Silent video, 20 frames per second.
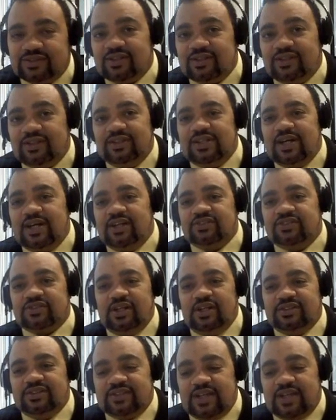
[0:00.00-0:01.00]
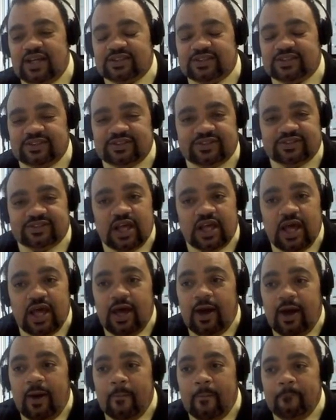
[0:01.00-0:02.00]
39 transactions.
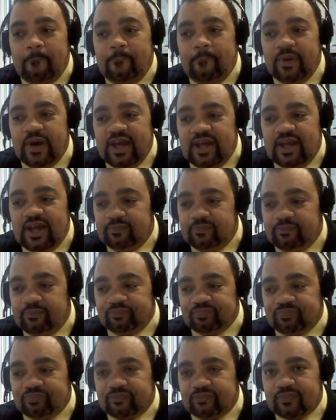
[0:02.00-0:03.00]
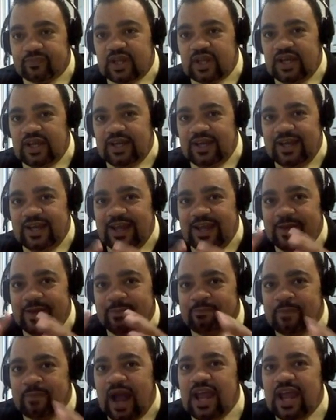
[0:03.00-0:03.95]
But in my